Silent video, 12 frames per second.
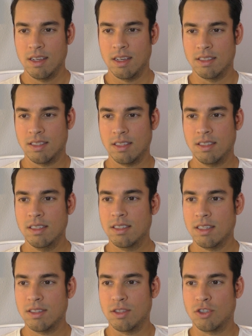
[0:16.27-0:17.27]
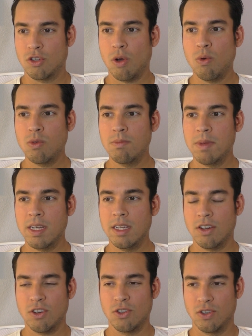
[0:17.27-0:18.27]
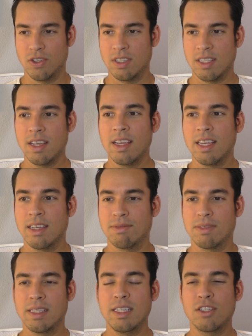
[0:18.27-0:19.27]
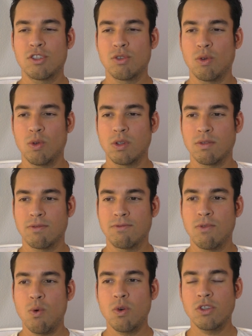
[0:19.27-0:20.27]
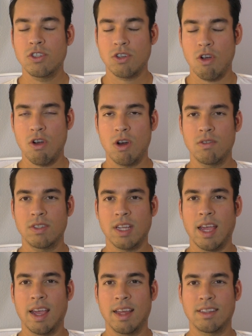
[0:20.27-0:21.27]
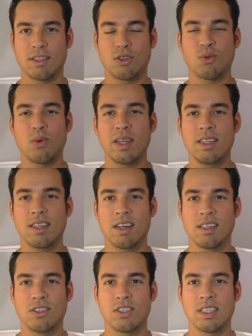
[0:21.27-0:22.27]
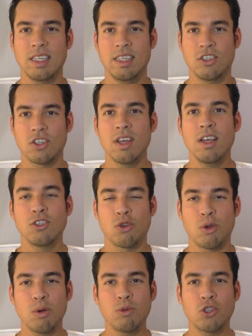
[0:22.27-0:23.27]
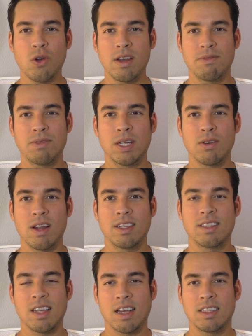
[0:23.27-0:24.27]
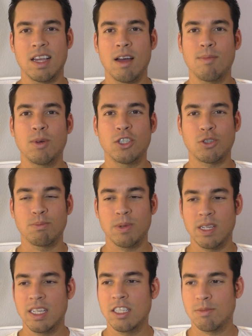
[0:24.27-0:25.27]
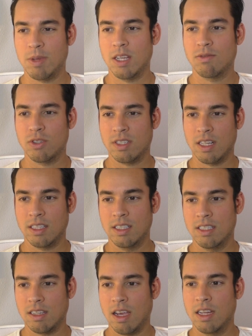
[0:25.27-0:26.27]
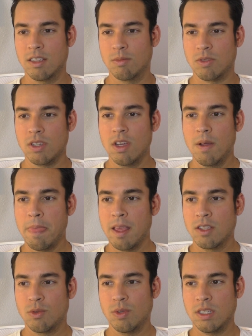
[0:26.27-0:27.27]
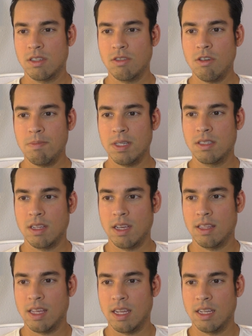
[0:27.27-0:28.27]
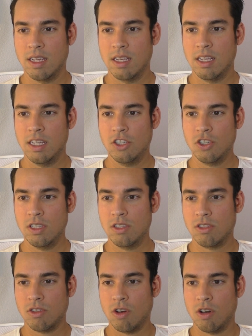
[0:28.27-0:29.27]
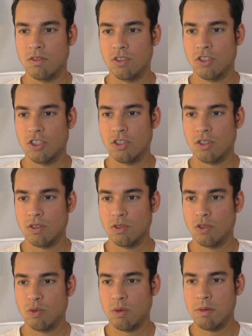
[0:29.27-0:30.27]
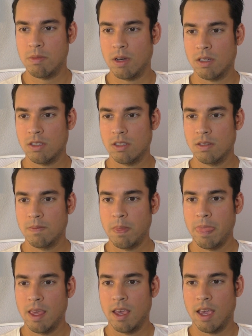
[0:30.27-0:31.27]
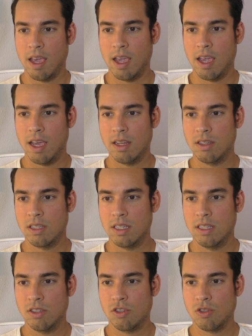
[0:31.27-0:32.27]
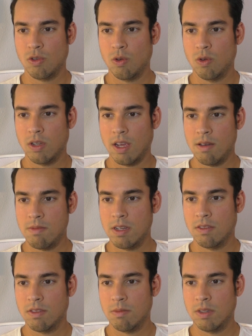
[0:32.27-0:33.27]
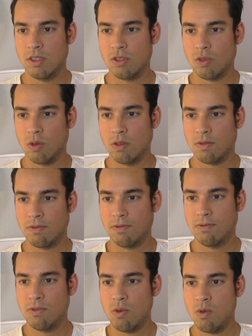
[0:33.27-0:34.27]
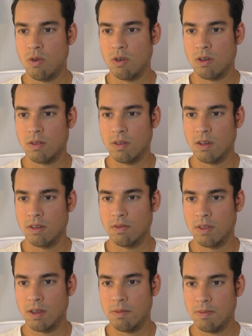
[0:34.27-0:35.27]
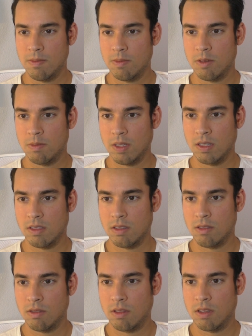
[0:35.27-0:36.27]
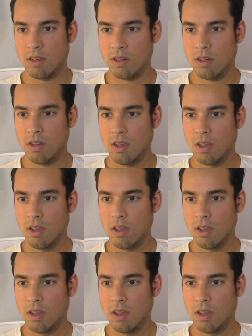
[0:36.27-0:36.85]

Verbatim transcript: And 16 says the total money earned if Lee sold four scarves at $20 each. So here we're trying to figure out exactly how much money he's made for selling these items. So we can start by saying that each of these scarves is just 20 bucks and he sold how many of them? He sold four of them. Let's make this a little thinner.